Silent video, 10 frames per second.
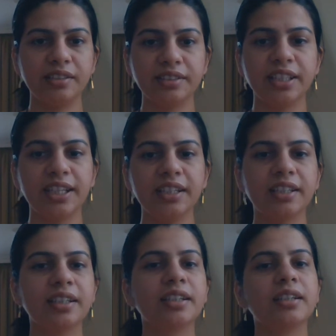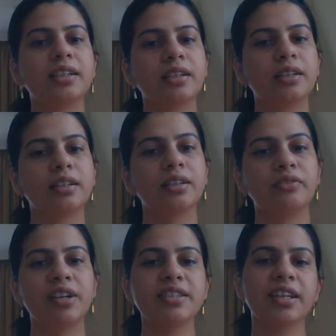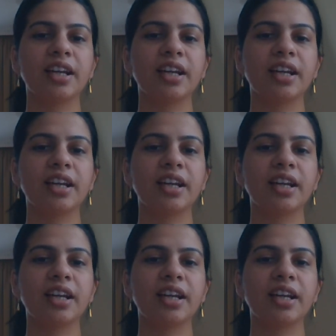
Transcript: then once the